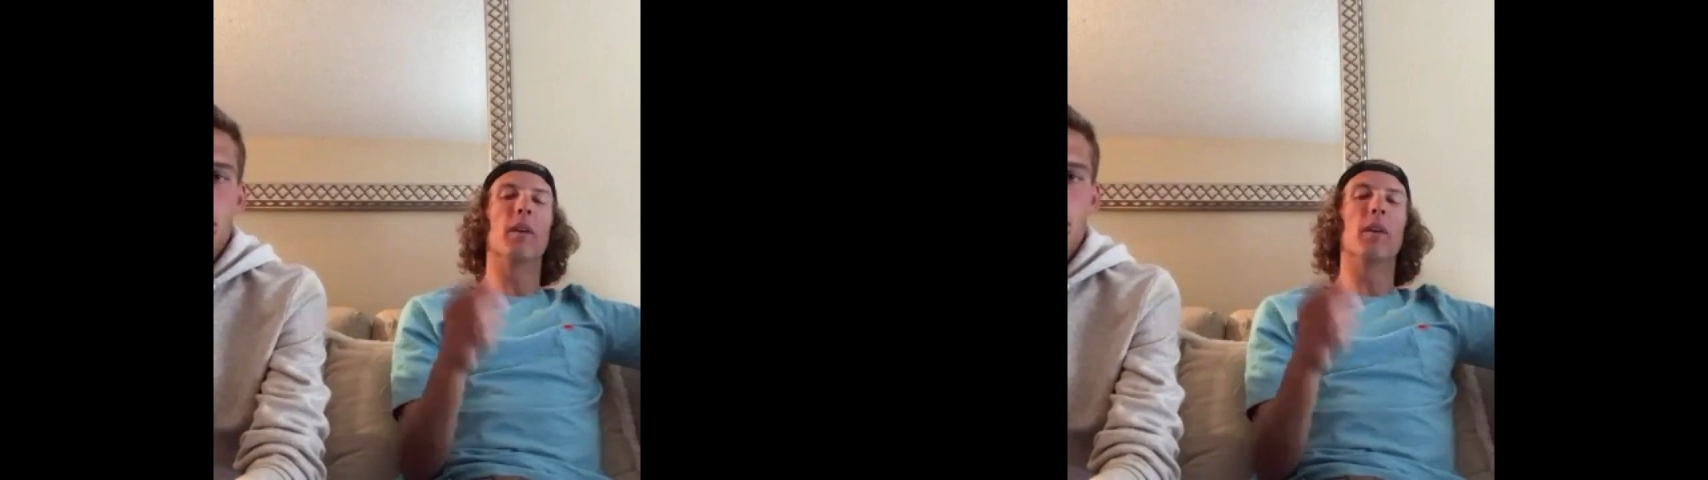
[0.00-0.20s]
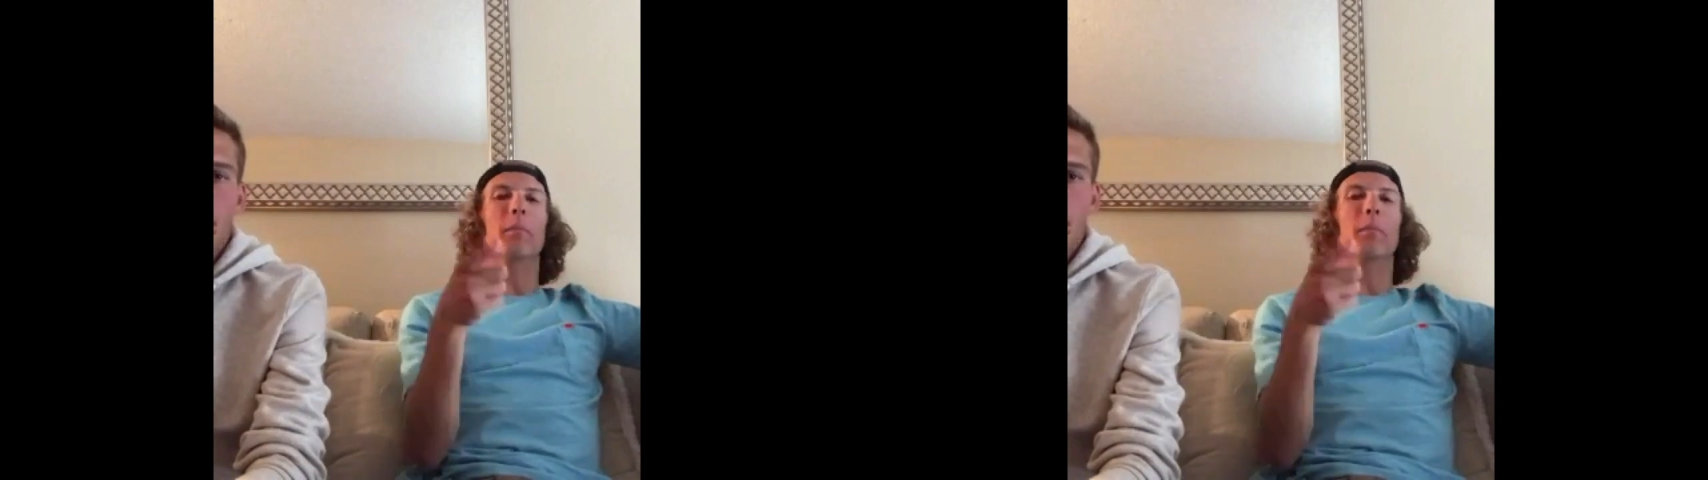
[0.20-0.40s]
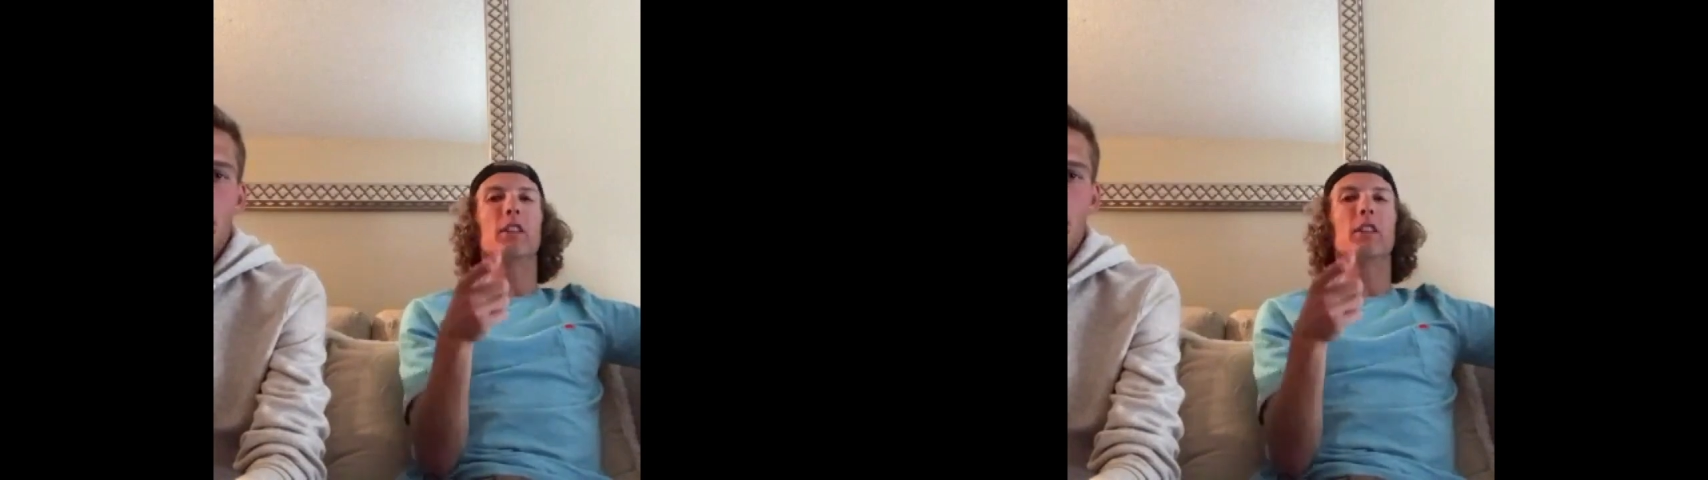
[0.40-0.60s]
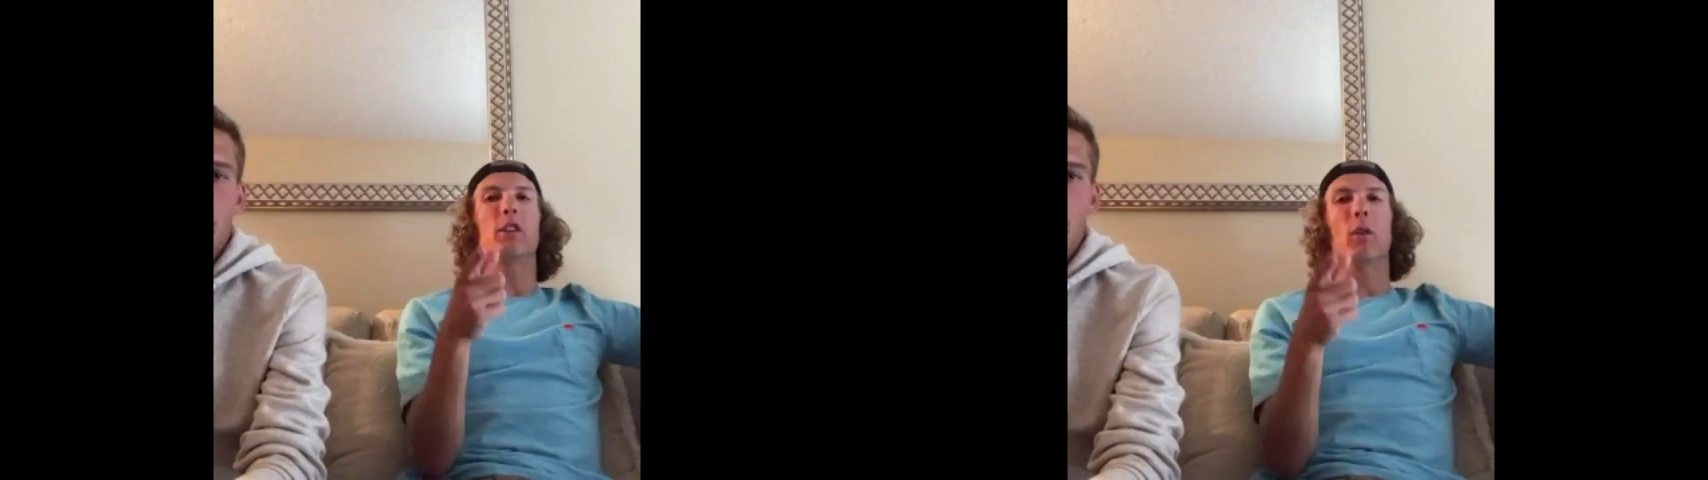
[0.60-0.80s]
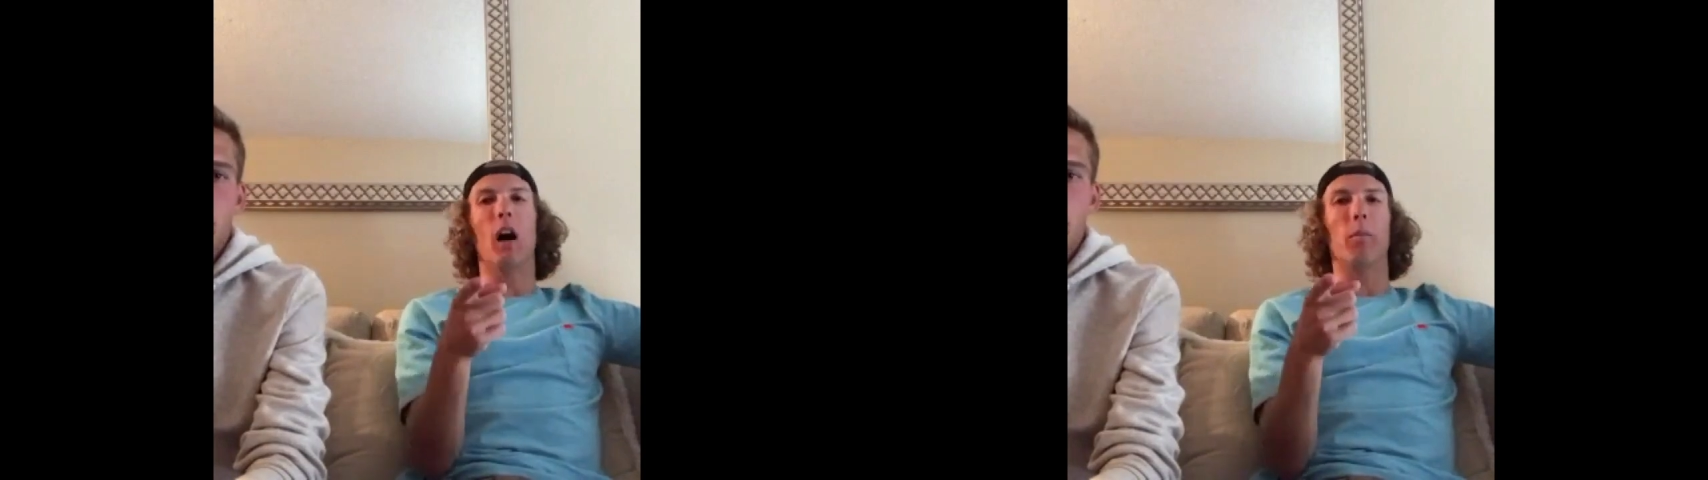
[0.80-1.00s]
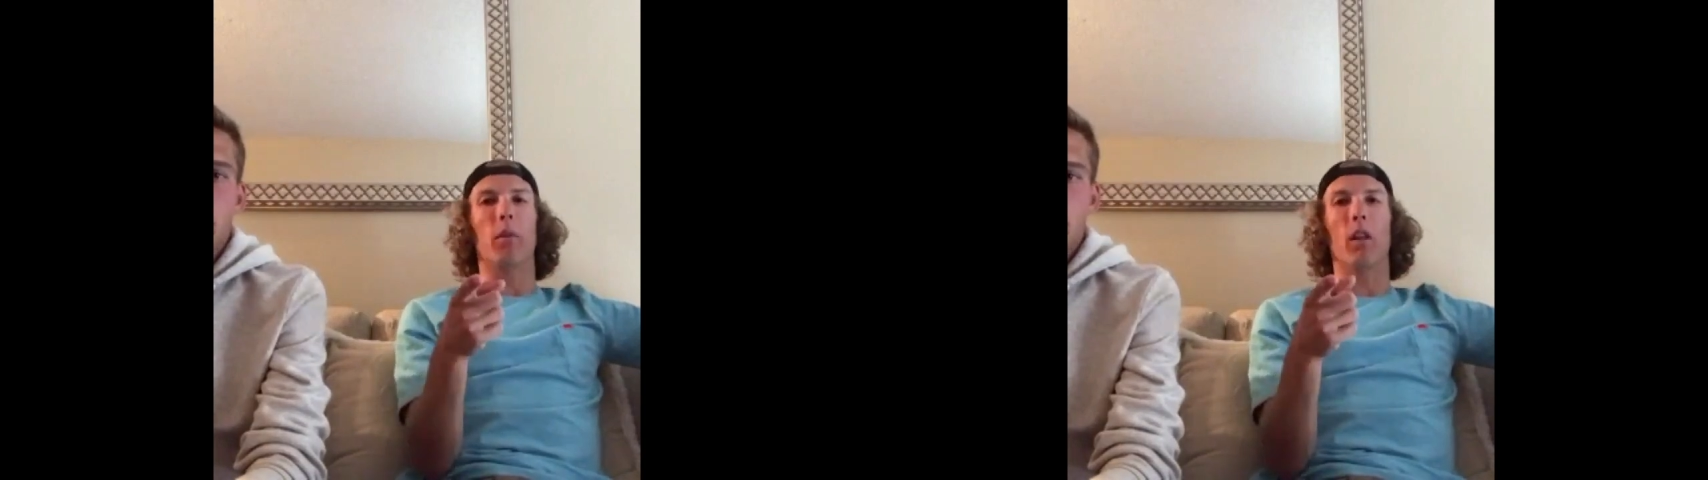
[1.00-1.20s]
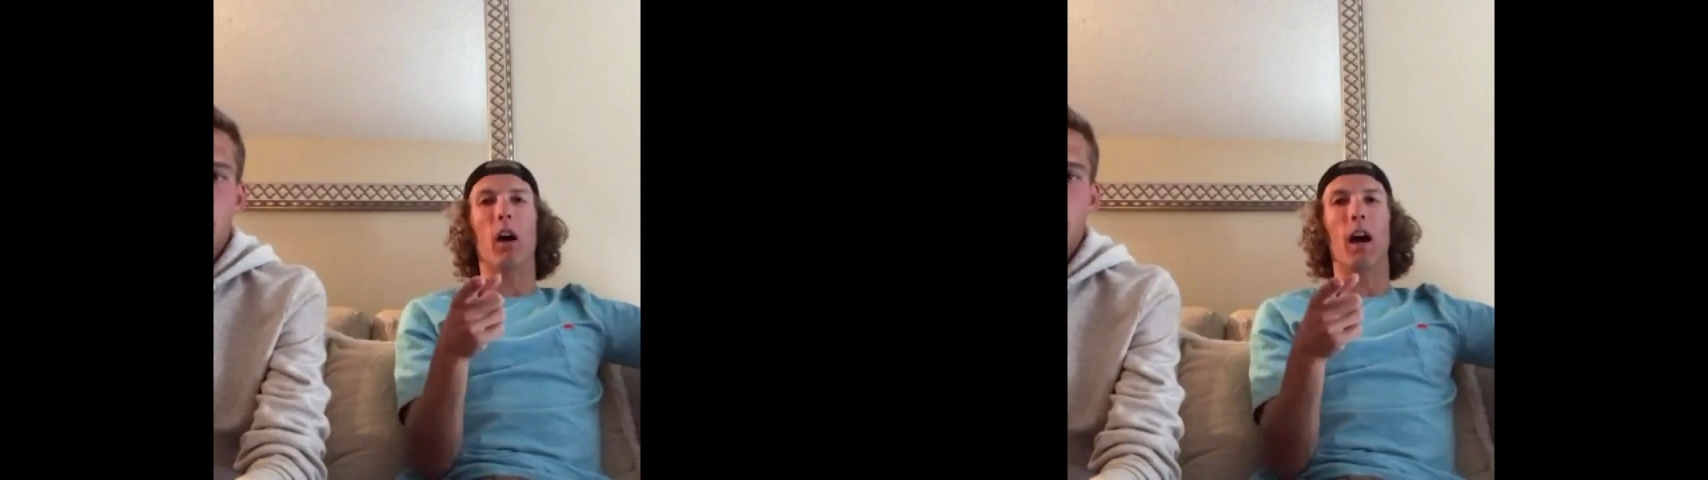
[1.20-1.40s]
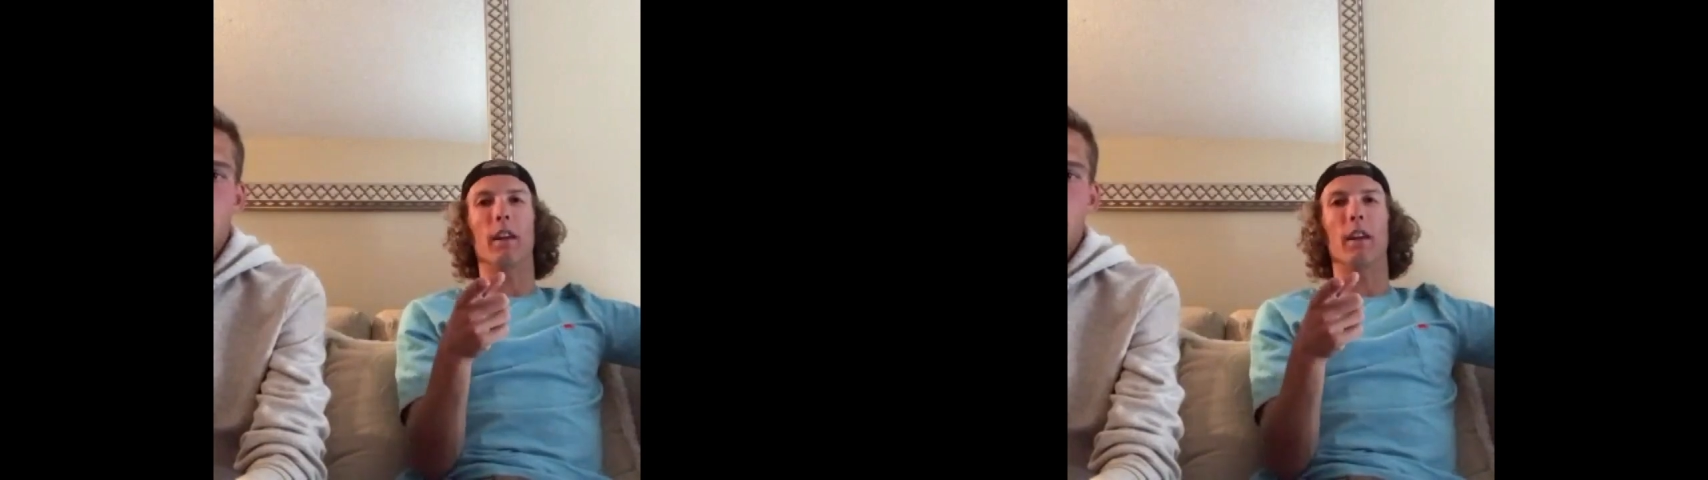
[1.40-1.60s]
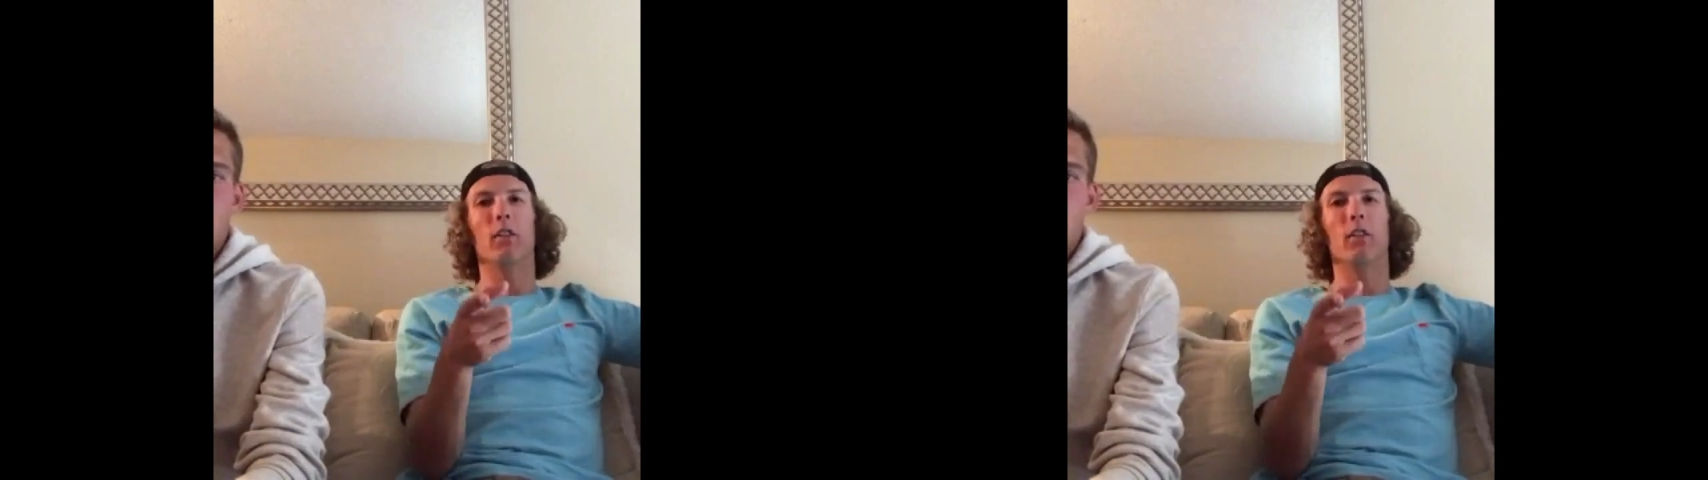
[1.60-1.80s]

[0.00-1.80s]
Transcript: but they beat you up a lot.